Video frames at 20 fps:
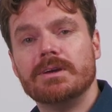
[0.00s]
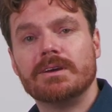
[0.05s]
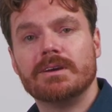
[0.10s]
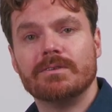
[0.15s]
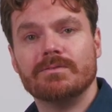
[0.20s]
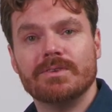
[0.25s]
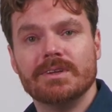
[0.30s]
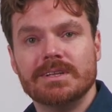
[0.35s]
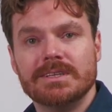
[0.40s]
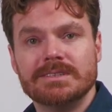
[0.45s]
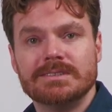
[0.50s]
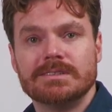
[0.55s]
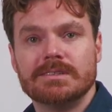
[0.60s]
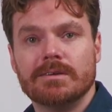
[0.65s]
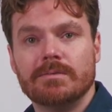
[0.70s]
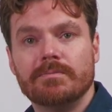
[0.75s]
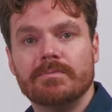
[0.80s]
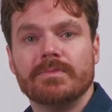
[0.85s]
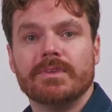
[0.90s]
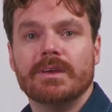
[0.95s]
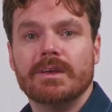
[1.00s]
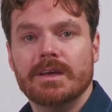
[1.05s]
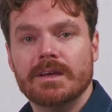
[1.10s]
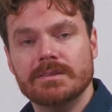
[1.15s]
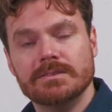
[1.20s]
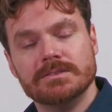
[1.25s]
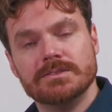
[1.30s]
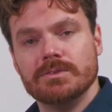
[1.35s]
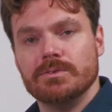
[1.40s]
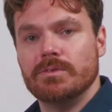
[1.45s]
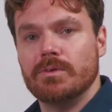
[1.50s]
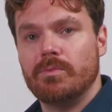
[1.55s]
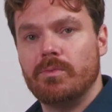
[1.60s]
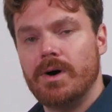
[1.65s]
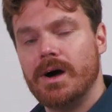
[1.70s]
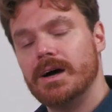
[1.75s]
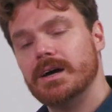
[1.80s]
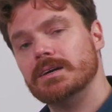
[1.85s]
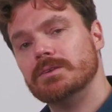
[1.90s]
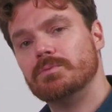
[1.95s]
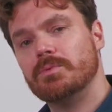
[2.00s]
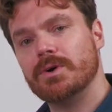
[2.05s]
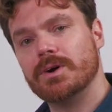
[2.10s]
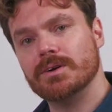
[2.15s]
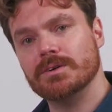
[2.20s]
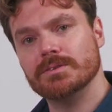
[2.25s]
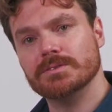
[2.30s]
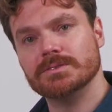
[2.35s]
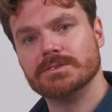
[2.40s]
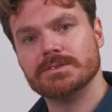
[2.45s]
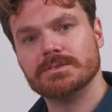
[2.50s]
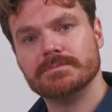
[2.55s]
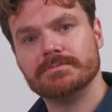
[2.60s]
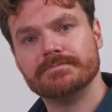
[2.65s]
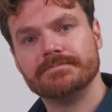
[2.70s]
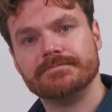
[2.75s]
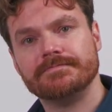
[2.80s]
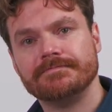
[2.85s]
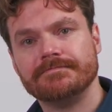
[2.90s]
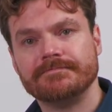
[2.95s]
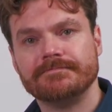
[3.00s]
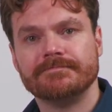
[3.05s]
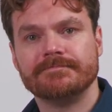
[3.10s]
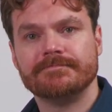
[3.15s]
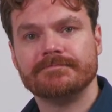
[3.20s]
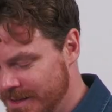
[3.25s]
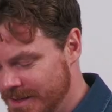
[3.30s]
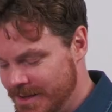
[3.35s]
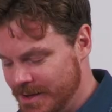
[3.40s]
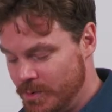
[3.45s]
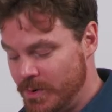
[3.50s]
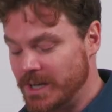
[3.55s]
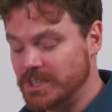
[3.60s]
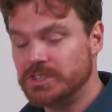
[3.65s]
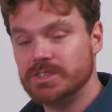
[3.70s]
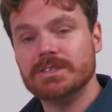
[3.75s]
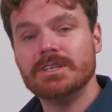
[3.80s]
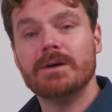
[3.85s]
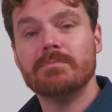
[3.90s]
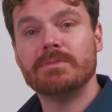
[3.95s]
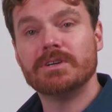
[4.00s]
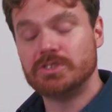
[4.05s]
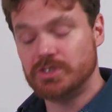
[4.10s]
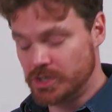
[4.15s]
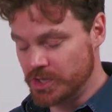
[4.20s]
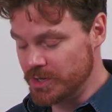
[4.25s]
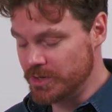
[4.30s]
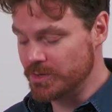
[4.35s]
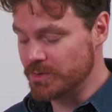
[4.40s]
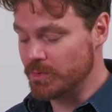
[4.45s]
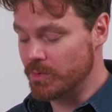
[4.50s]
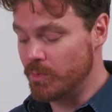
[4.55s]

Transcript: can release them into the wide world. Question number 2,